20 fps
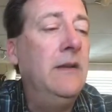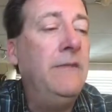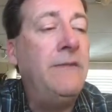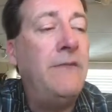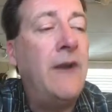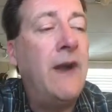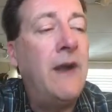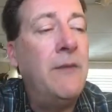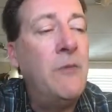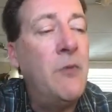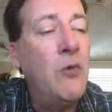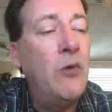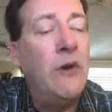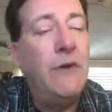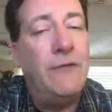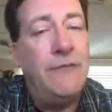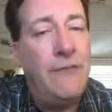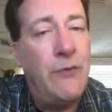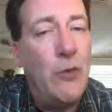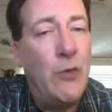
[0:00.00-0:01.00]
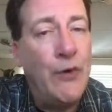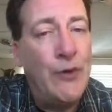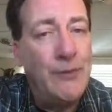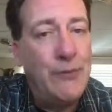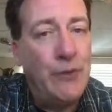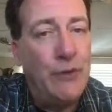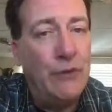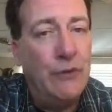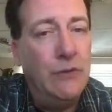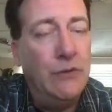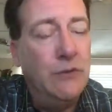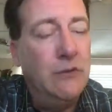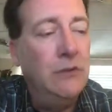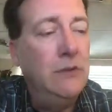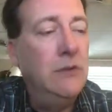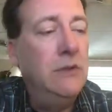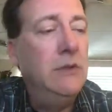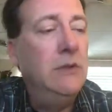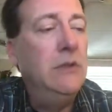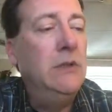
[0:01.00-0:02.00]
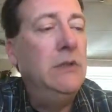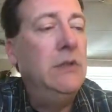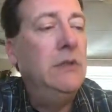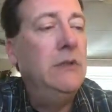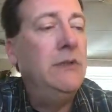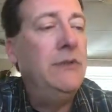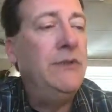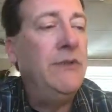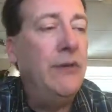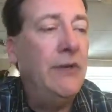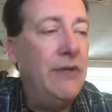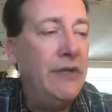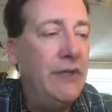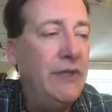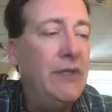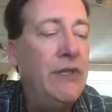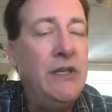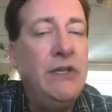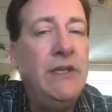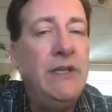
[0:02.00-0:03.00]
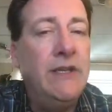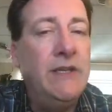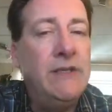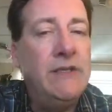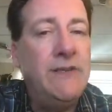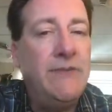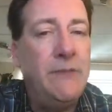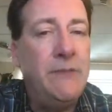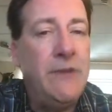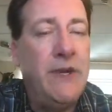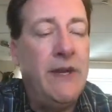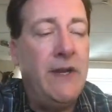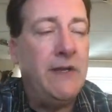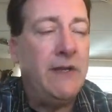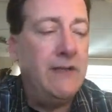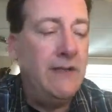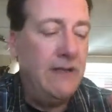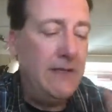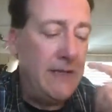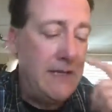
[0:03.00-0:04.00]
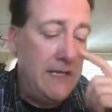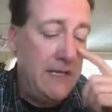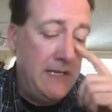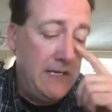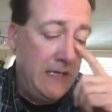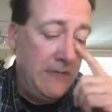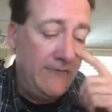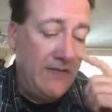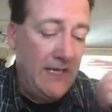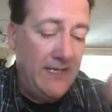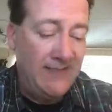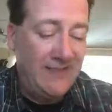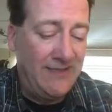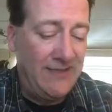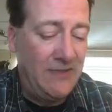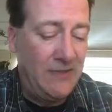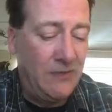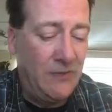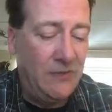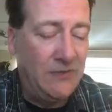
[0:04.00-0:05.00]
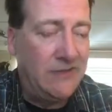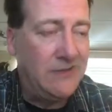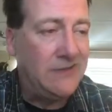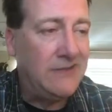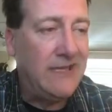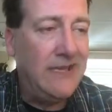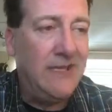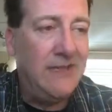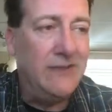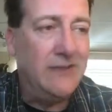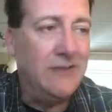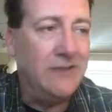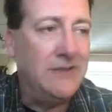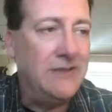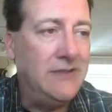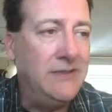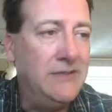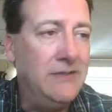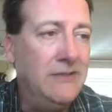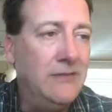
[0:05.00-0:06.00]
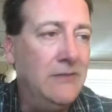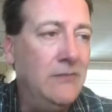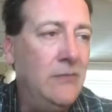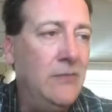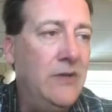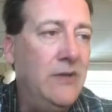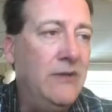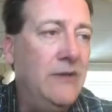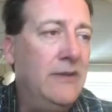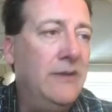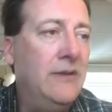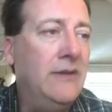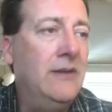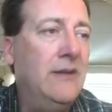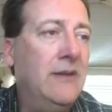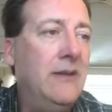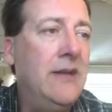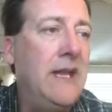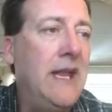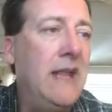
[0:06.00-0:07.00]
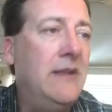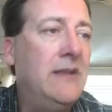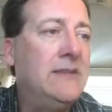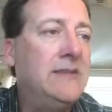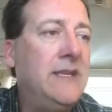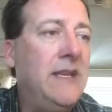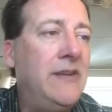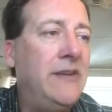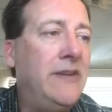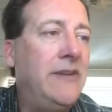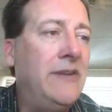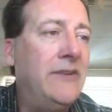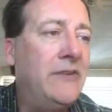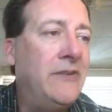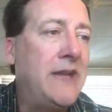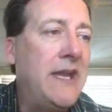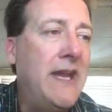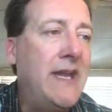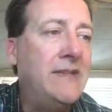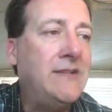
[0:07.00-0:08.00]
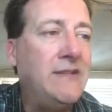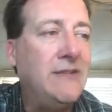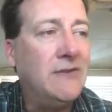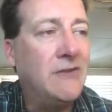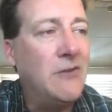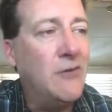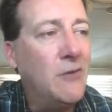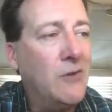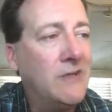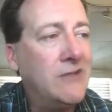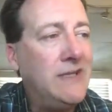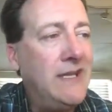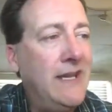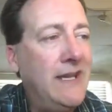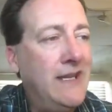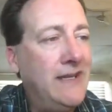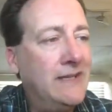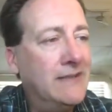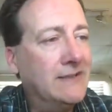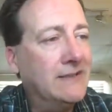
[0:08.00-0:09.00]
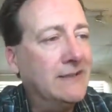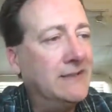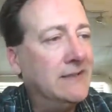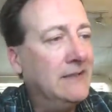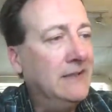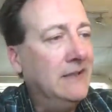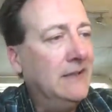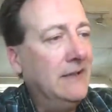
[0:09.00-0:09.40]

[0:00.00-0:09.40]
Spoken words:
far more affordable during the good years of America. And you've got good old Sanders with Alexandria Ocasio-Cortez.